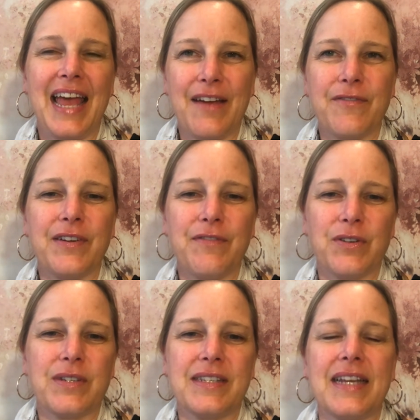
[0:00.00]
every
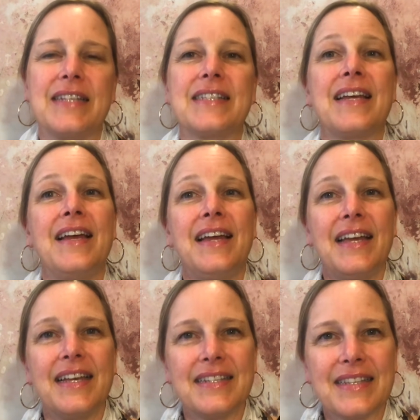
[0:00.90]
verse says,
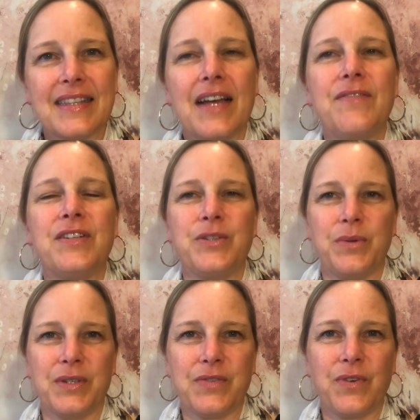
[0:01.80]
His love
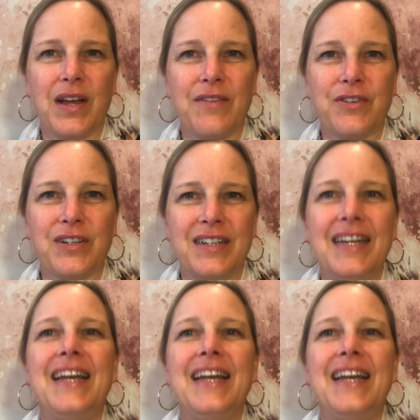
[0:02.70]
endures forever.